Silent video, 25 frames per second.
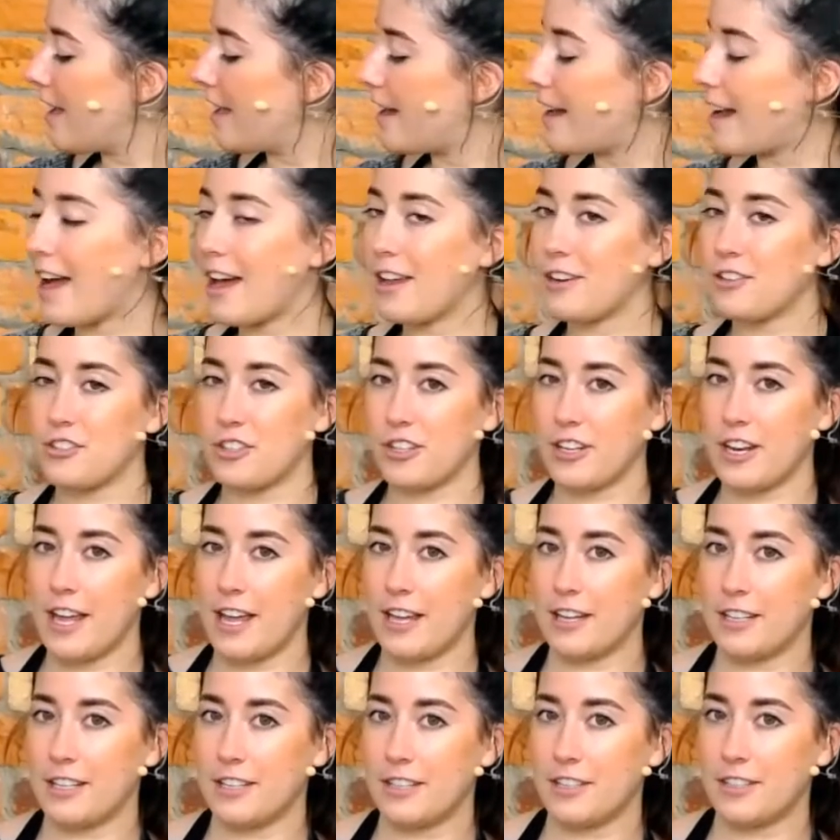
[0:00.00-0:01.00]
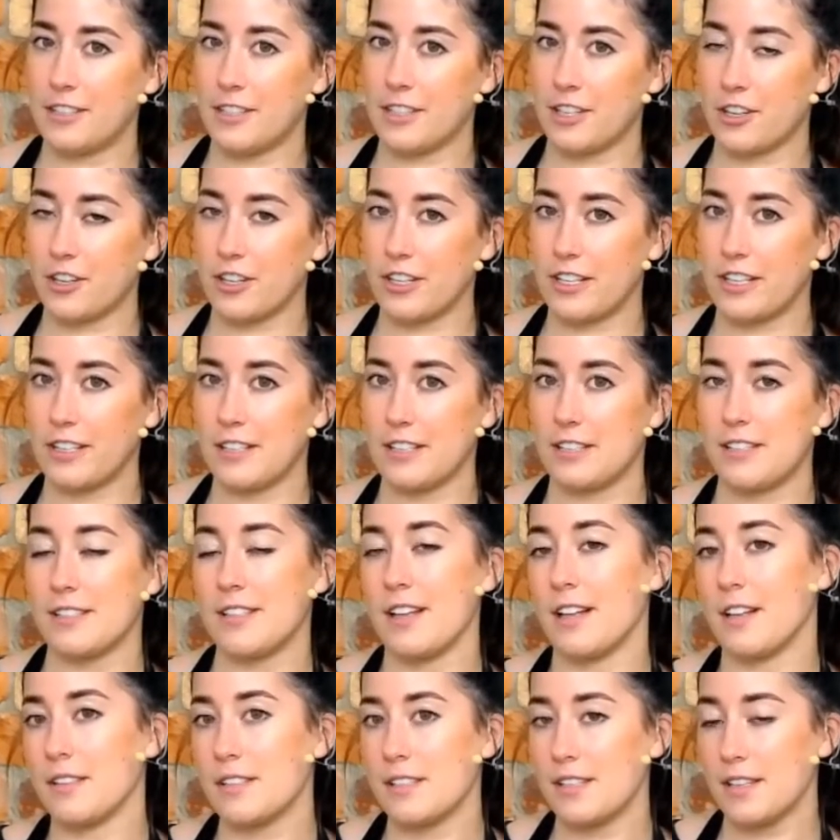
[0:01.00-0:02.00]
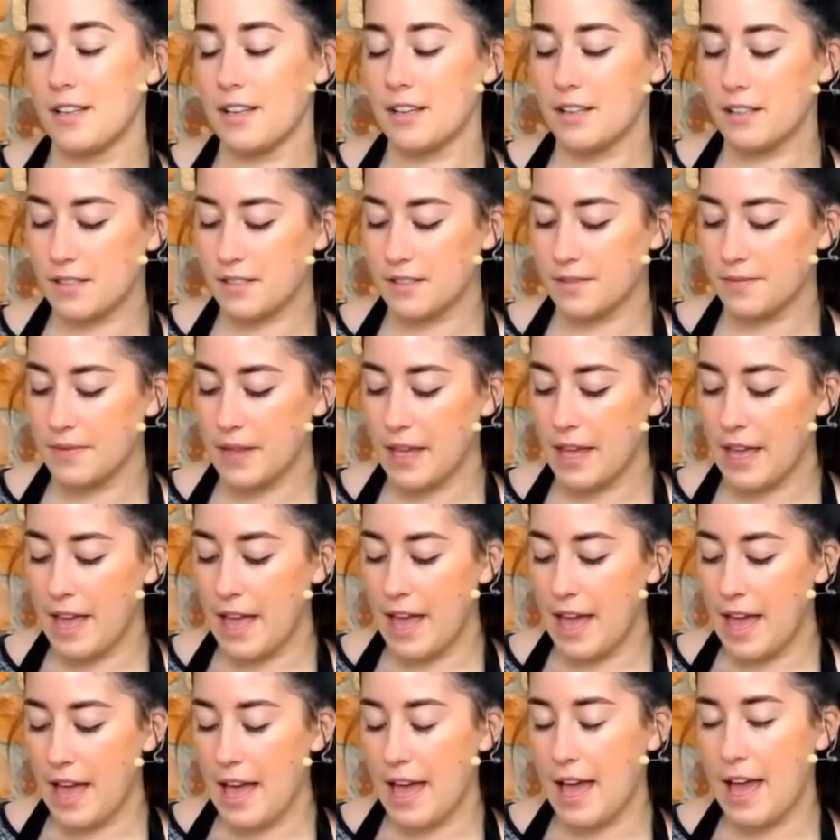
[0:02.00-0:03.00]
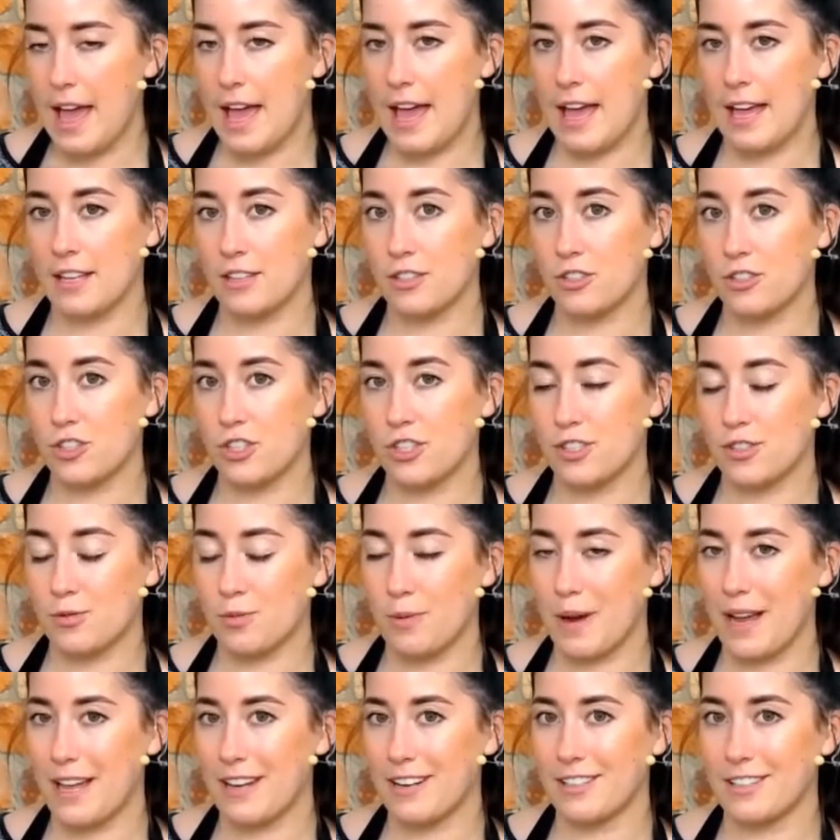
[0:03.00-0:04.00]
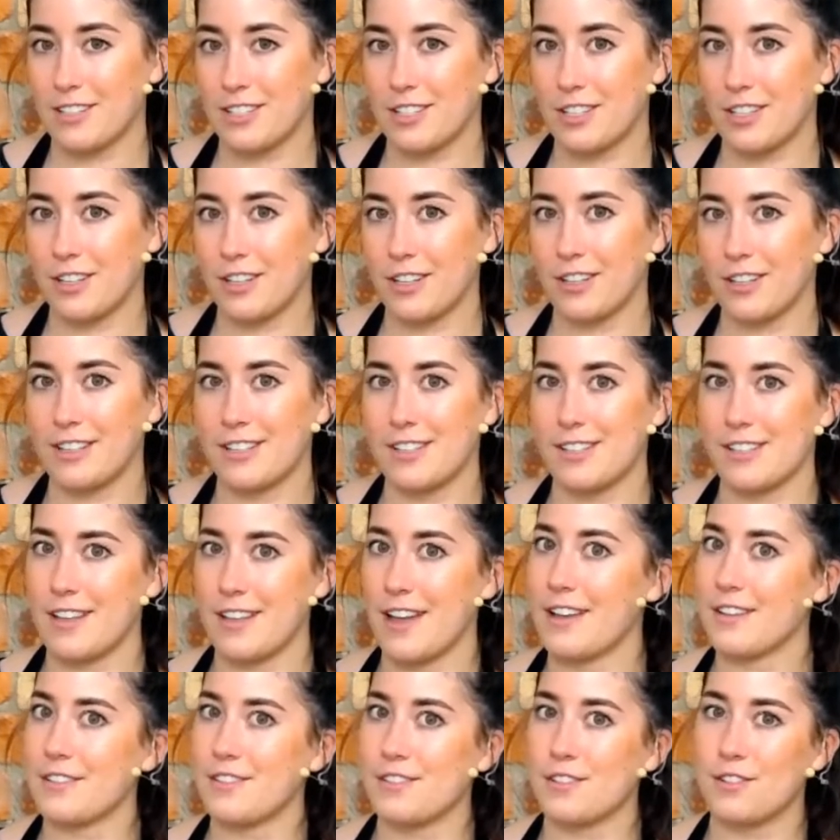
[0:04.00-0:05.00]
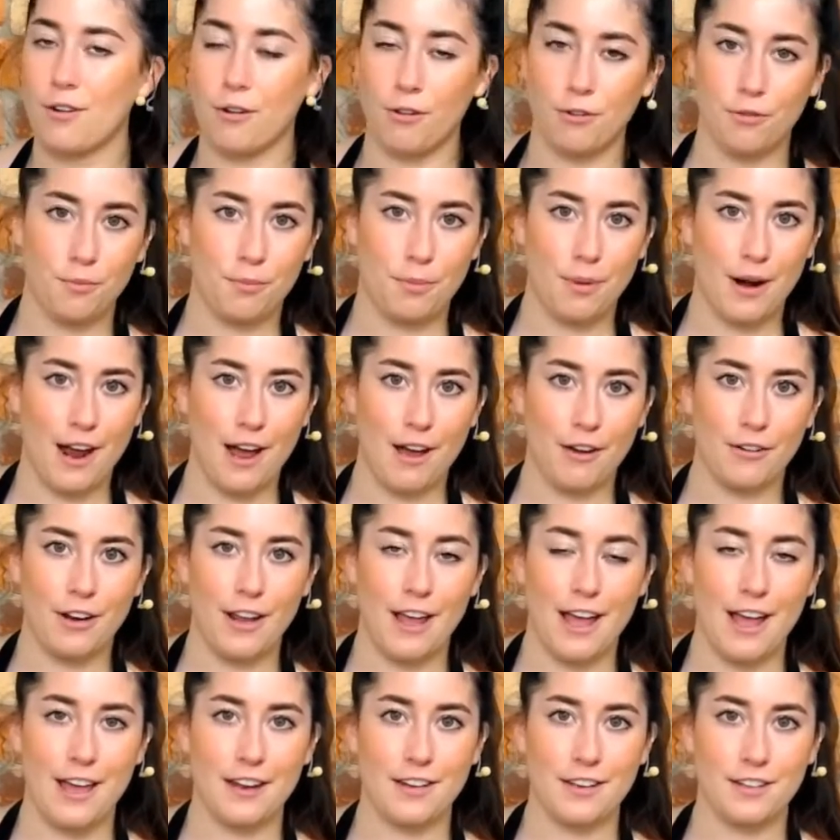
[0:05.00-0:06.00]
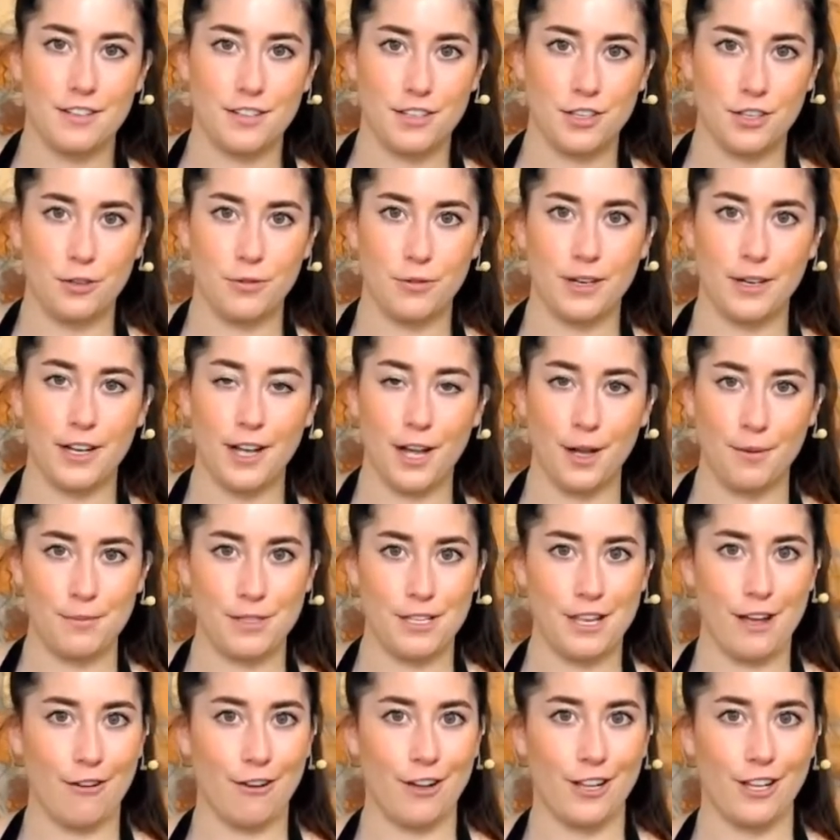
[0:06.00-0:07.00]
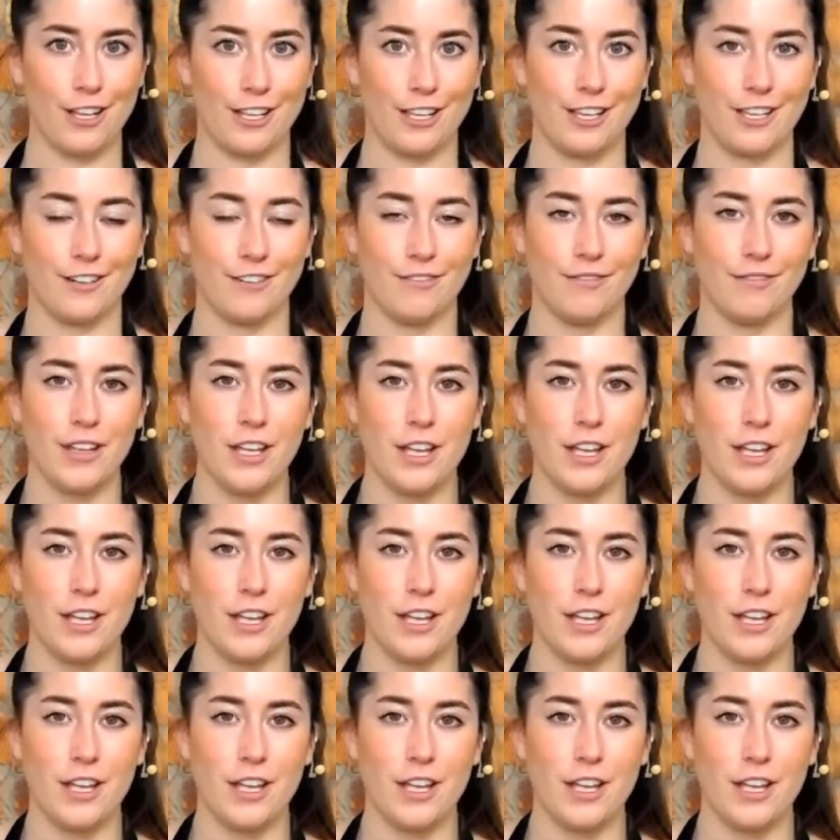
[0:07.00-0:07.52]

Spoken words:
180 degrees Celsius, and just wait until it's nice golden brown and a skewer comes out clean.